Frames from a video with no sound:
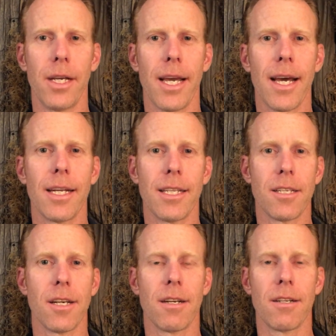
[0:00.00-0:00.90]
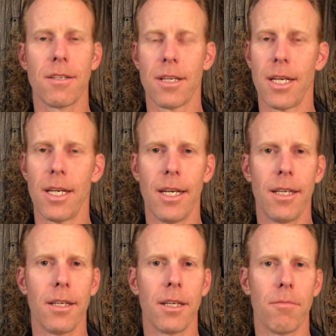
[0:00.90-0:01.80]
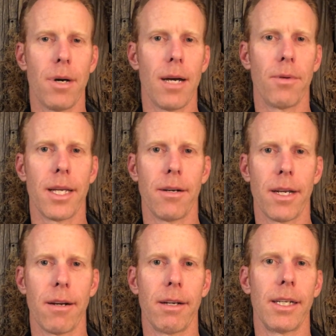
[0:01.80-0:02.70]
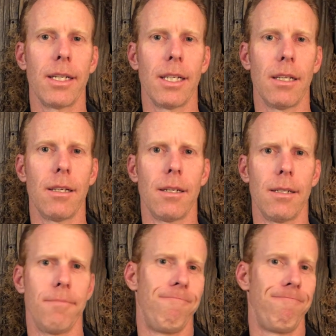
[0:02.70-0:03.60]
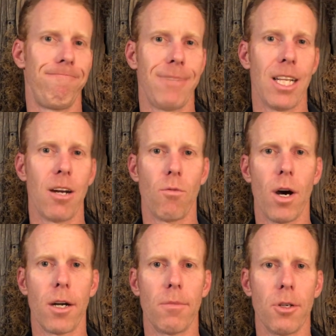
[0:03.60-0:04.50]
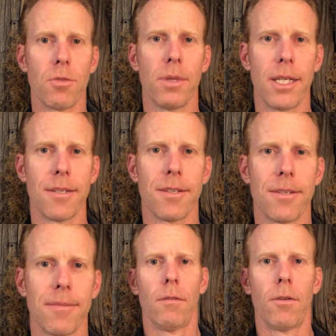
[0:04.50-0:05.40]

And in the Sierras, you can get by without carrying a lot of water in most places.